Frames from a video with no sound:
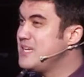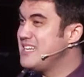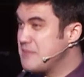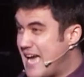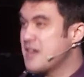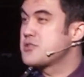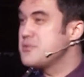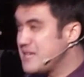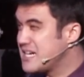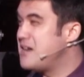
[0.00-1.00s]
meeting actually
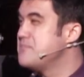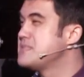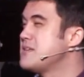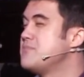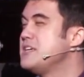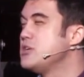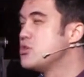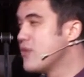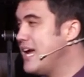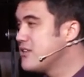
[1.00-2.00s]
becomes something
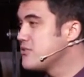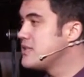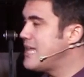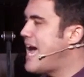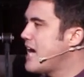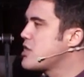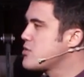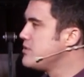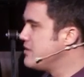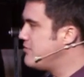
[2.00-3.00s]
greater than the
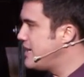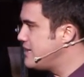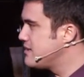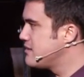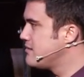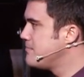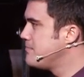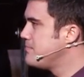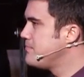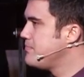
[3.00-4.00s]
actual event,
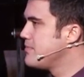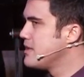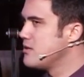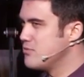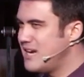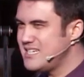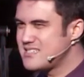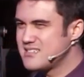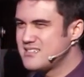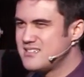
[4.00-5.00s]
right?
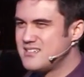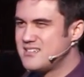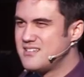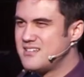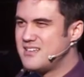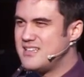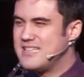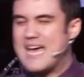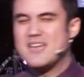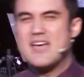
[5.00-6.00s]

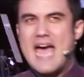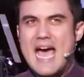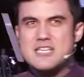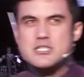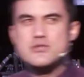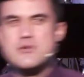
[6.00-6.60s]
That as you